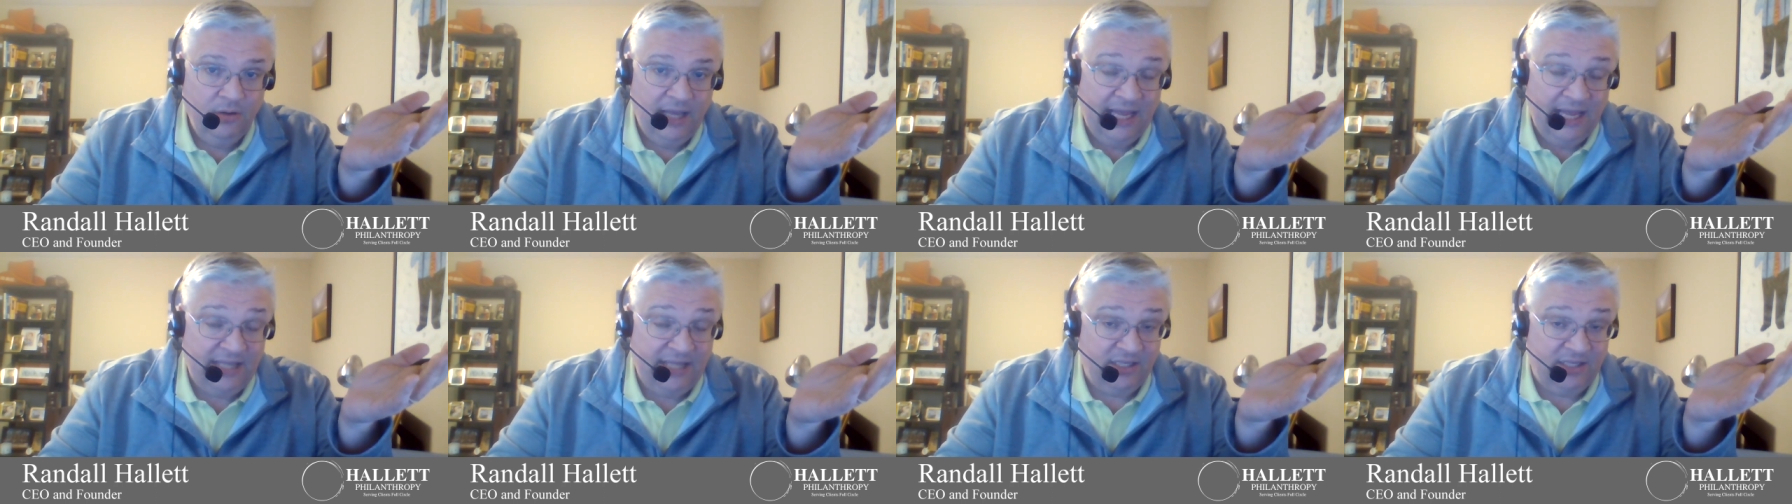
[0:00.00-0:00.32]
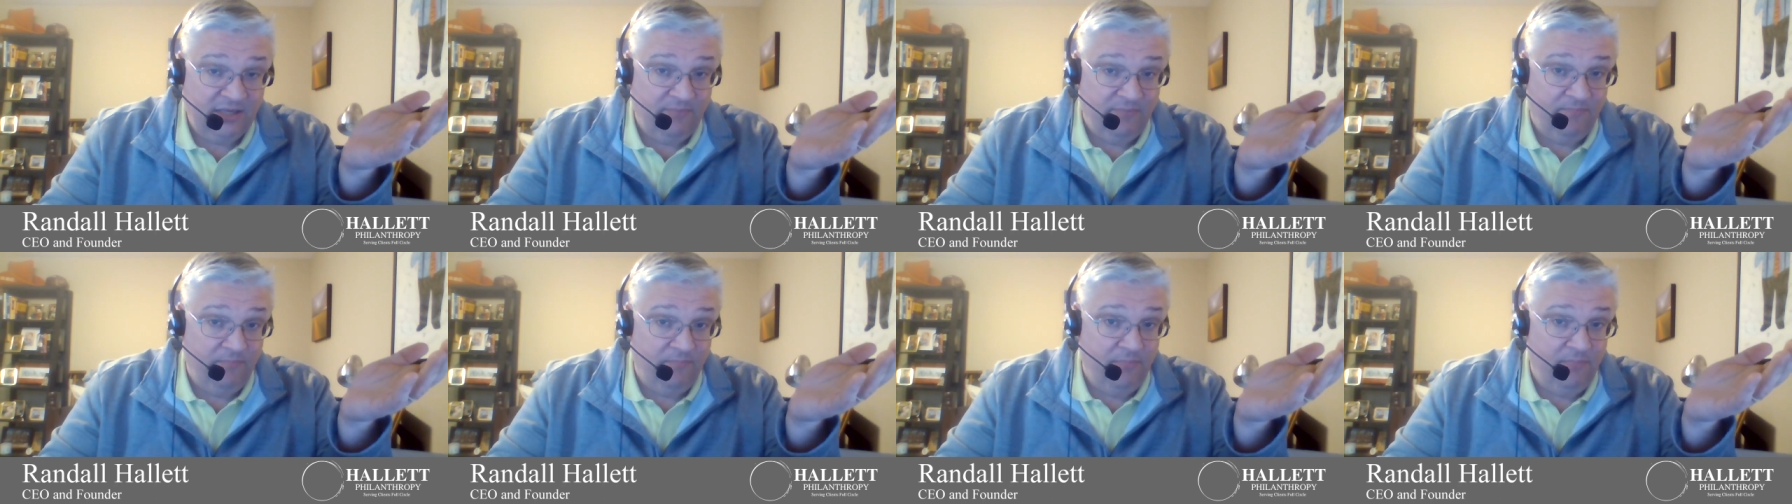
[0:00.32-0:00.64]
It's
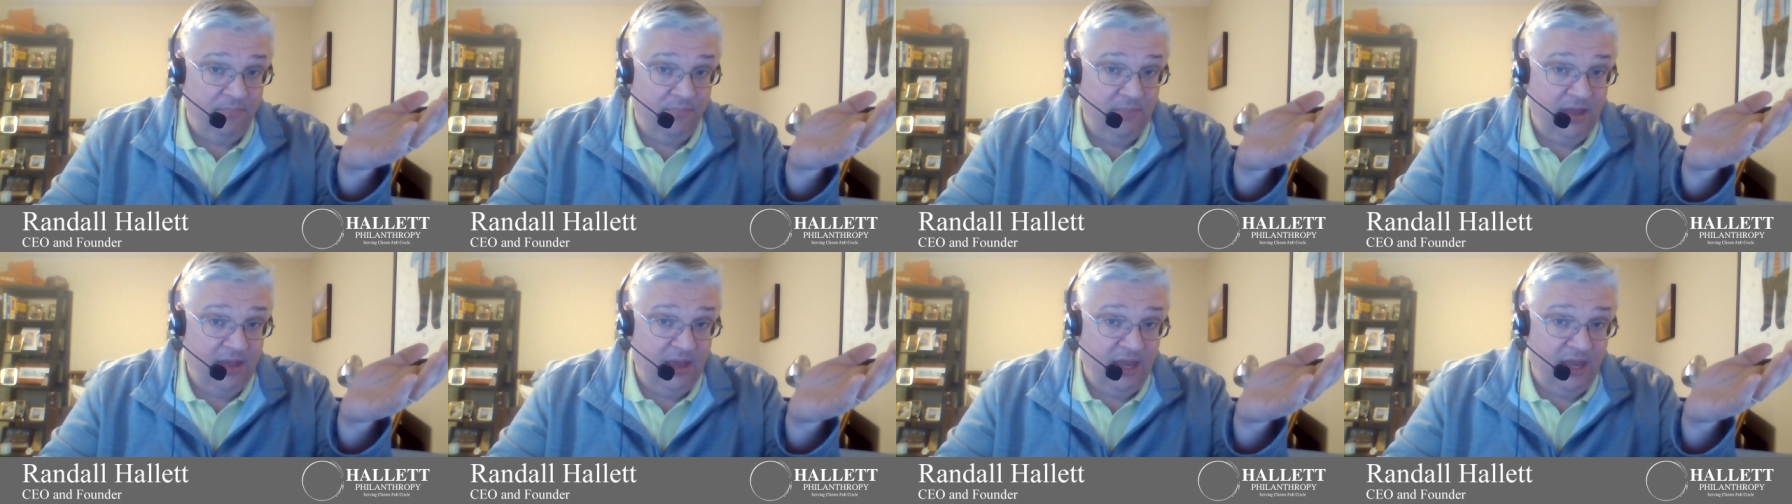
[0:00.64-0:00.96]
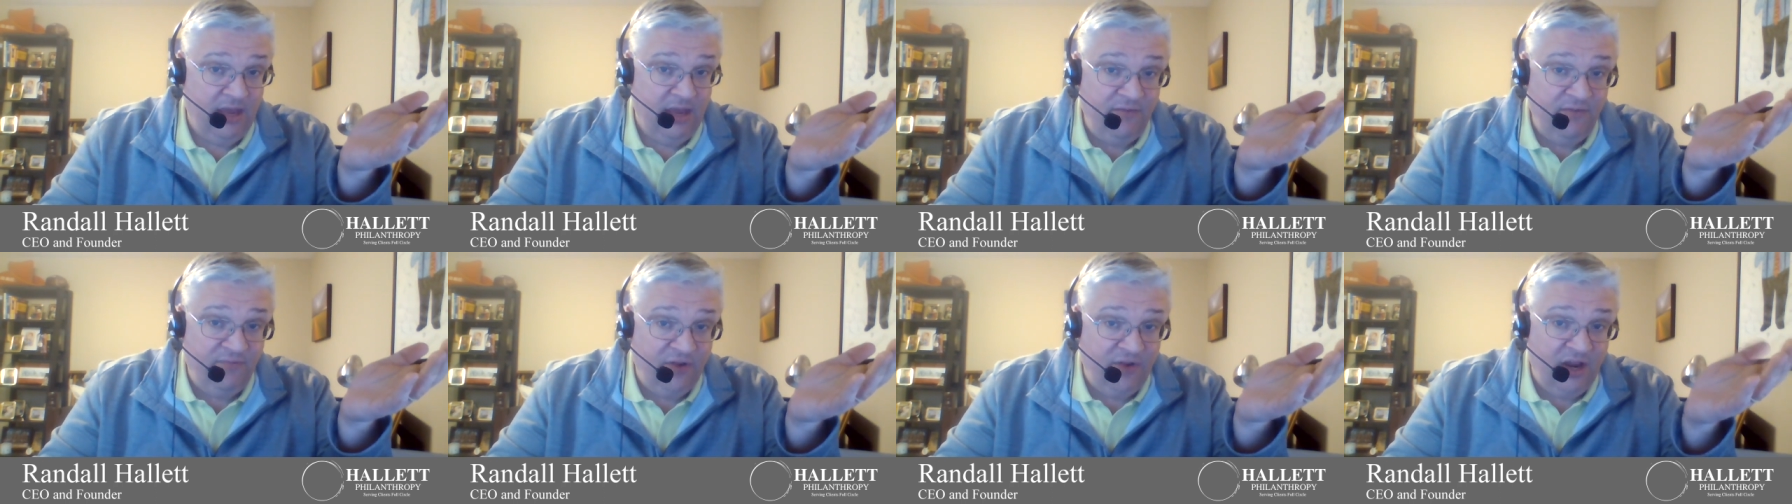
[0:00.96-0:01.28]
a
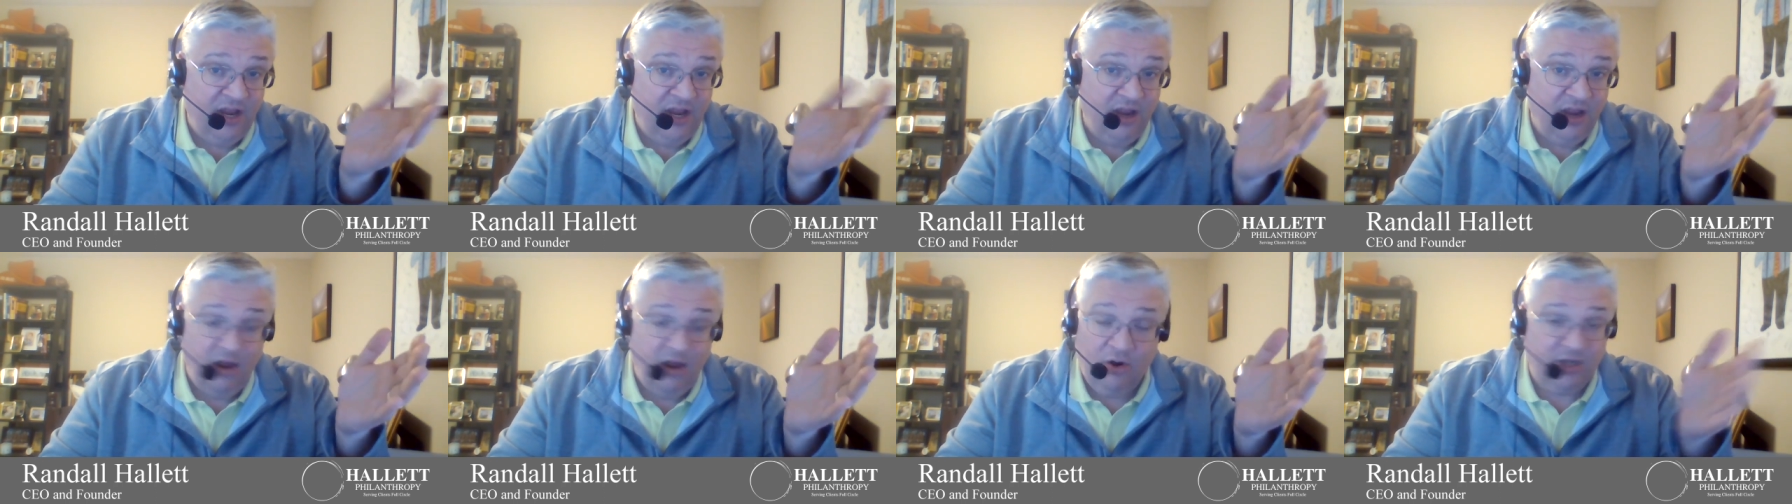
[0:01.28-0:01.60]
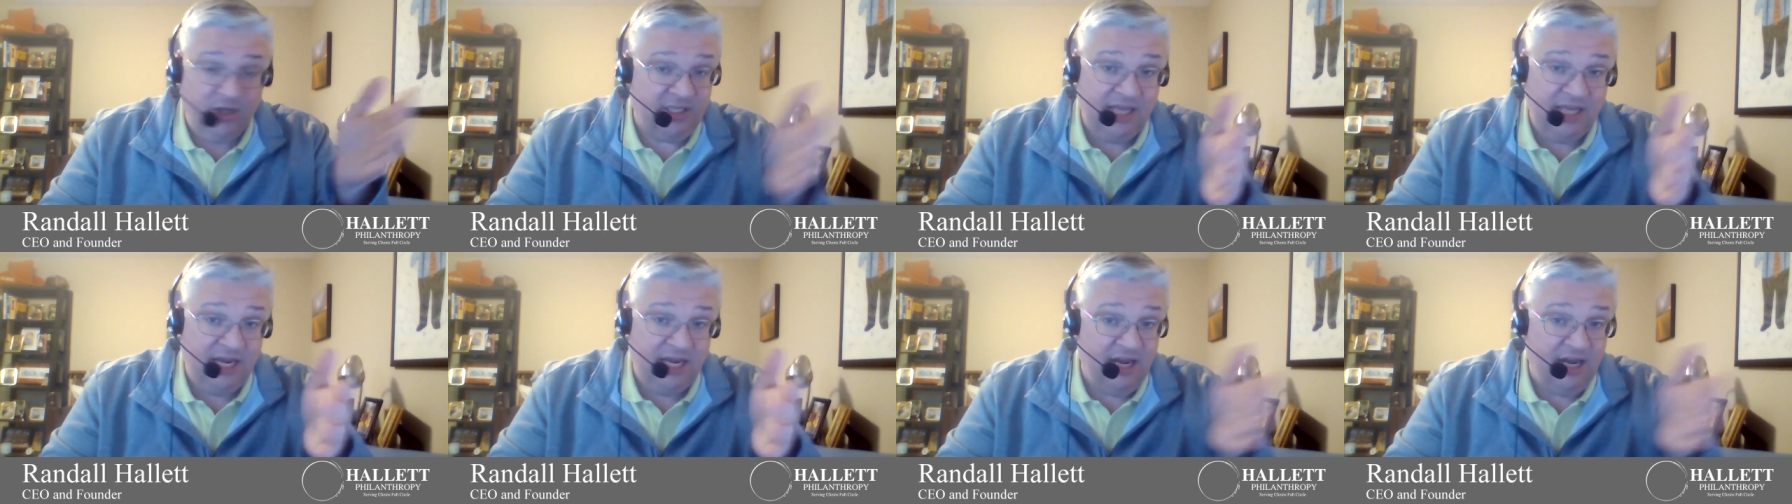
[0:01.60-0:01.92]
infinite, or
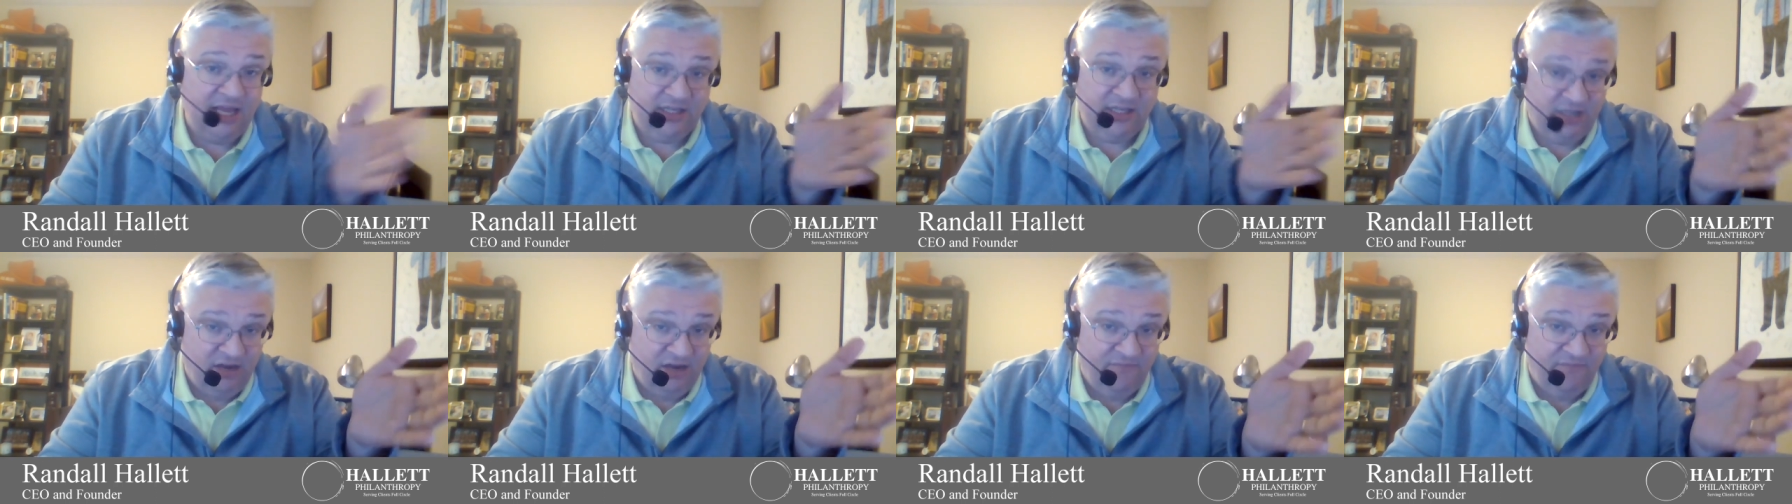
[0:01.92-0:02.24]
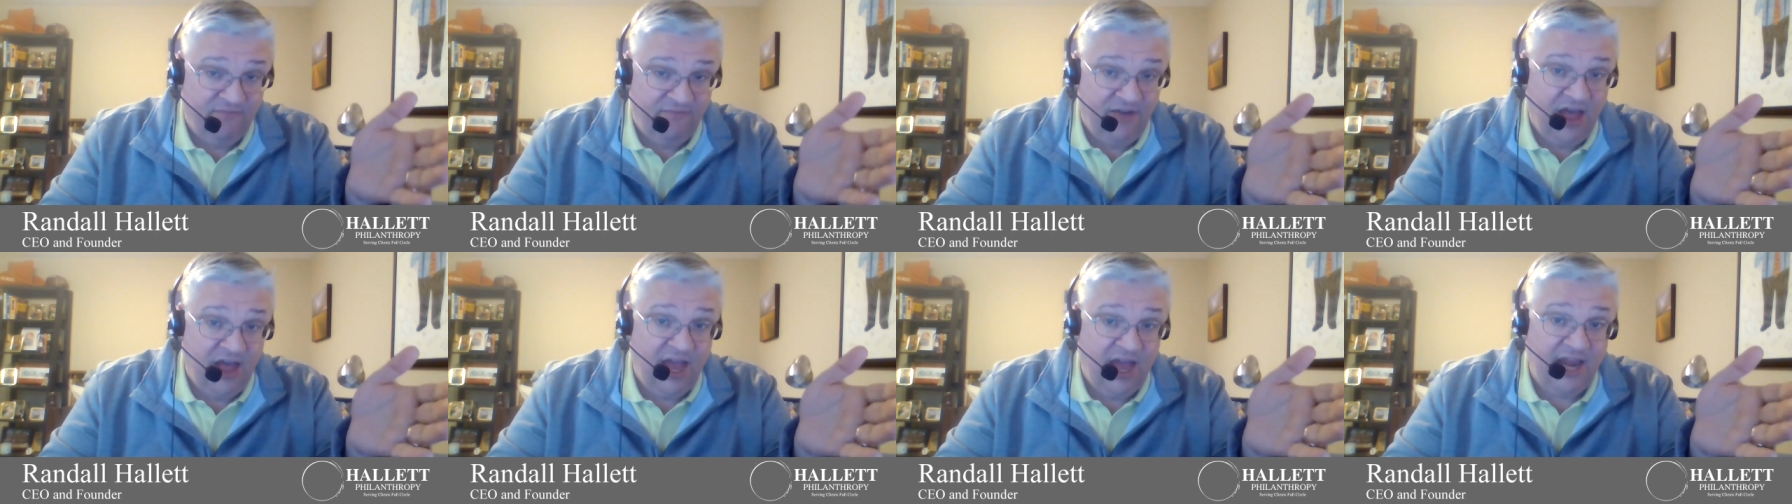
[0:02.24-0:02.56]
it's
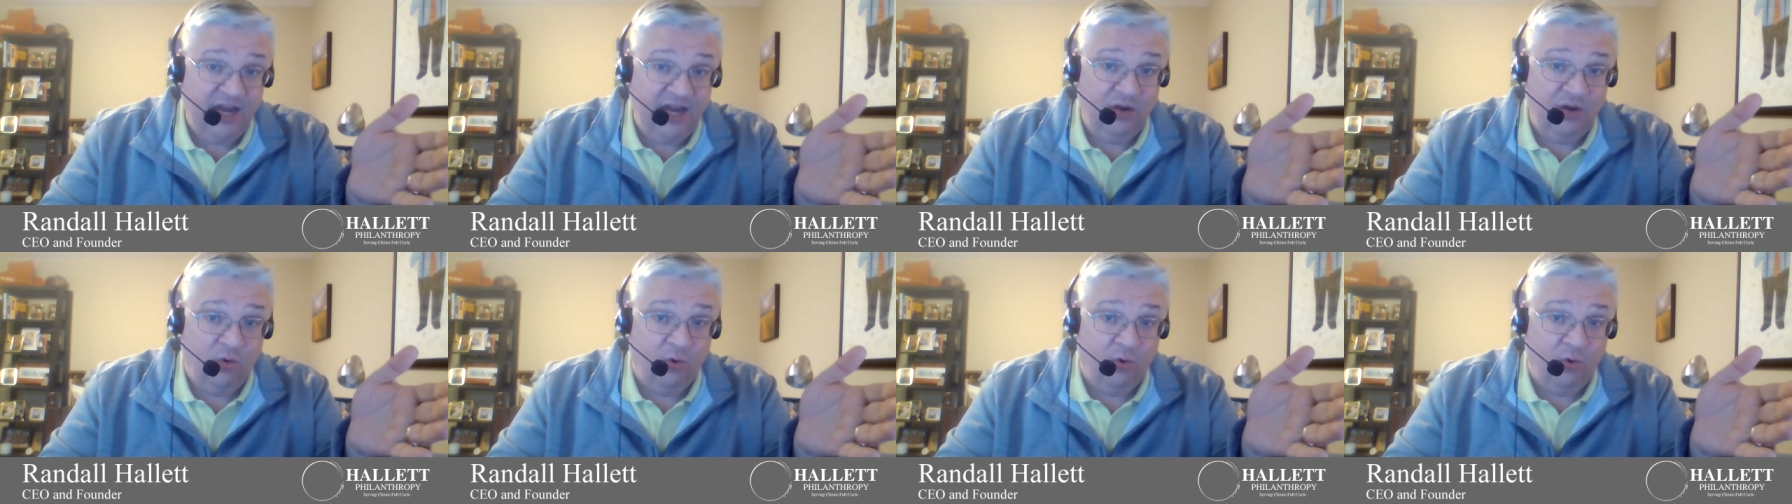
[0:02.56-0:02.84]
defined